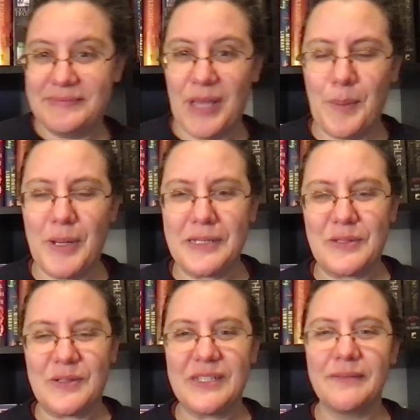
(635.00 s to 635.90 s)
I'm not
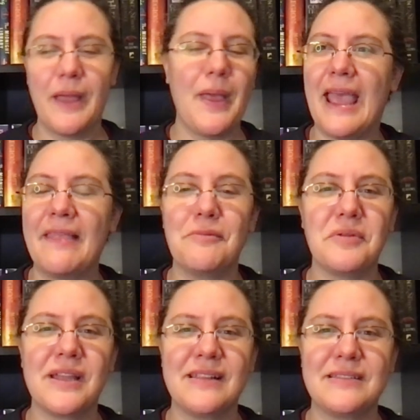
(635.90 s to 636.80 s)
certain. And then
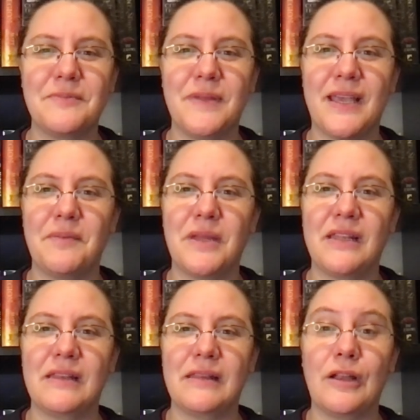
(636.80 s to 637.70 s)
Priya ends up
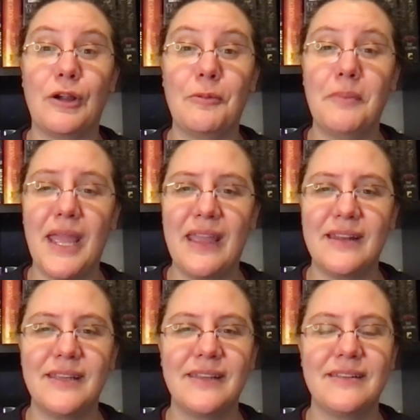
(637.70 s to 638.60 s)
becoming her
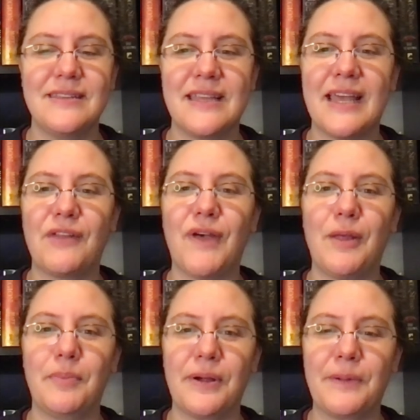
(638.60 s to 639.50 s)
maid to kind of
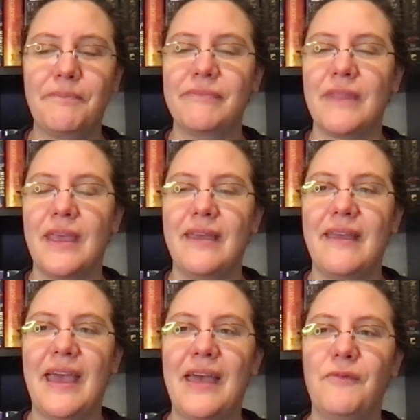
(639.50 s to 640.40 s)
help her,
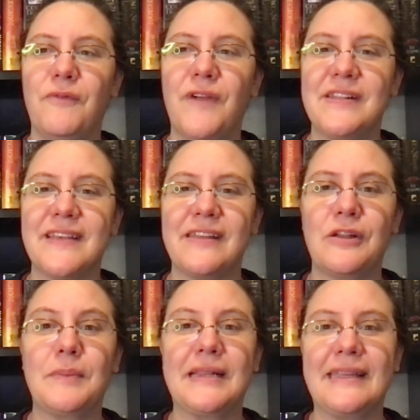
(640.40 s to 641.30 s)
and finds out you
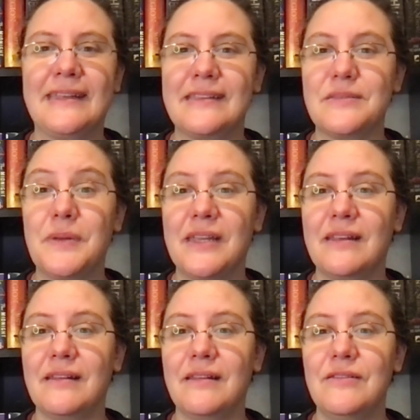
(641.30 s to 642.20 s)
know Malini's
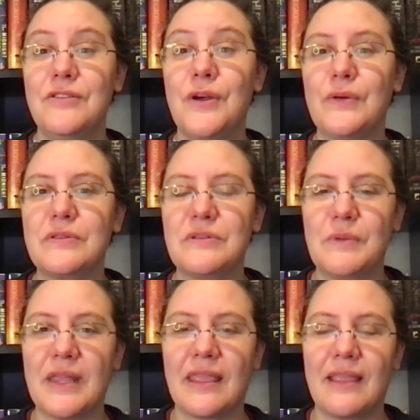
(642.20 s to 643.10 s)
being dosed with